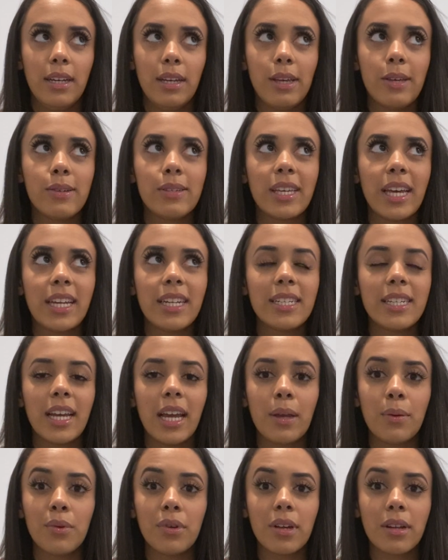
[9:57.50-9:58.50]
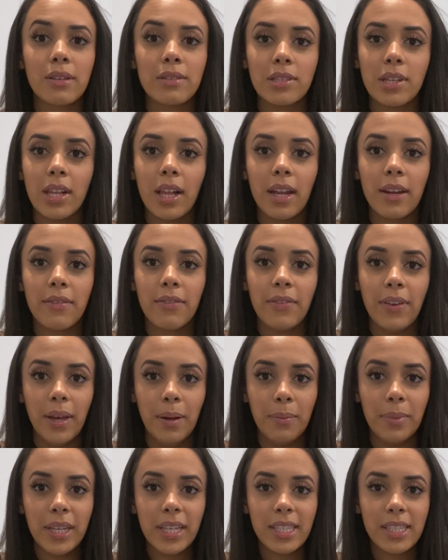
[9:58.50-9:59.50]
it was at a time where there was a lot of
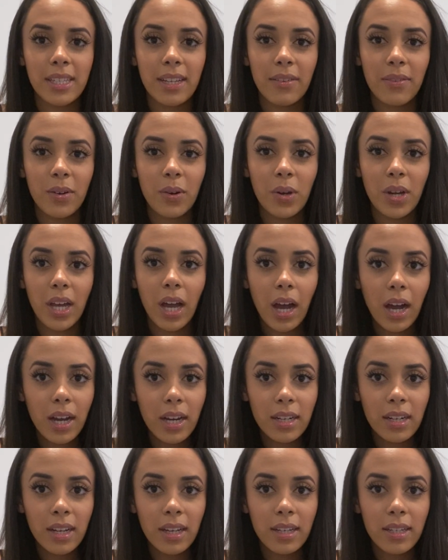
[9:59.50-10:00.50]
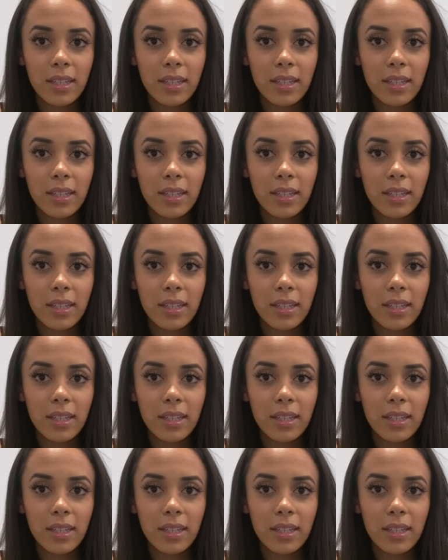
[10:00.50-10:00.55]
family stuff going